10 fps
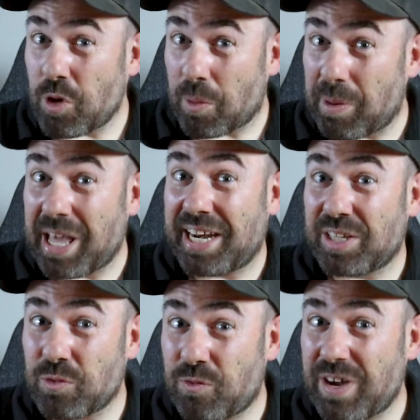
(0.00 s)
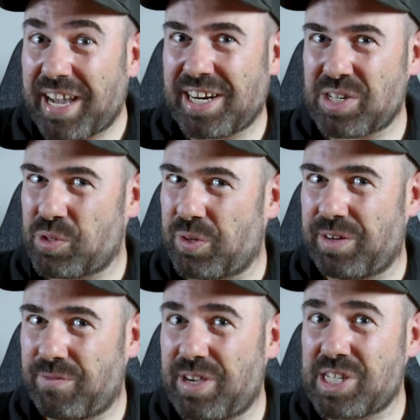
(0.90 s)
you're planning to finance your
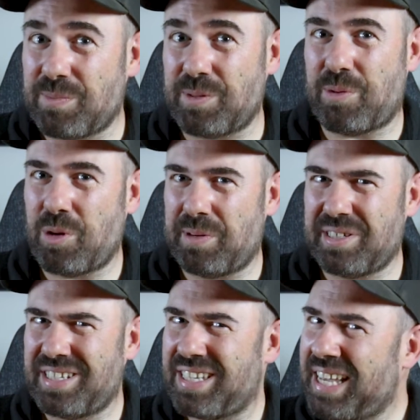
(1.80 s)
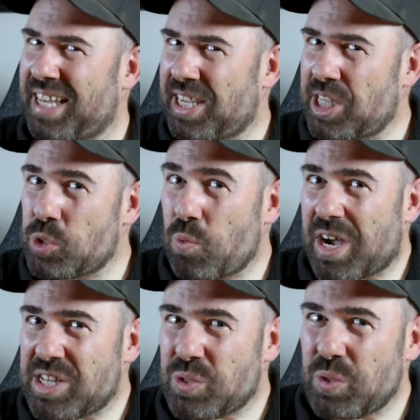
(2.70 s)
investment property, it's
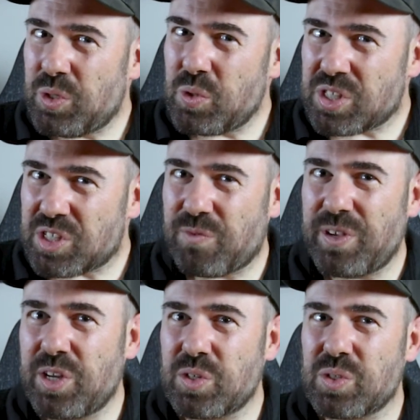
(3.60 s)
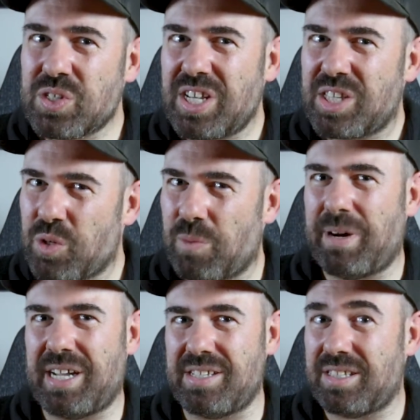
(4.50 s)
wise to use these figures to set your
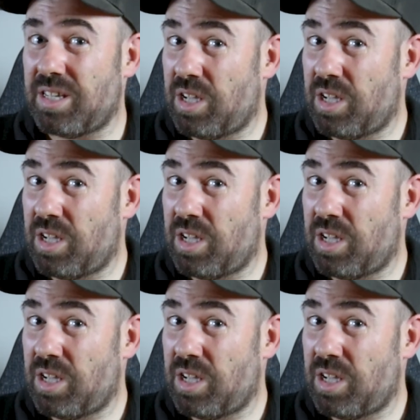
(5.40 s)
budget.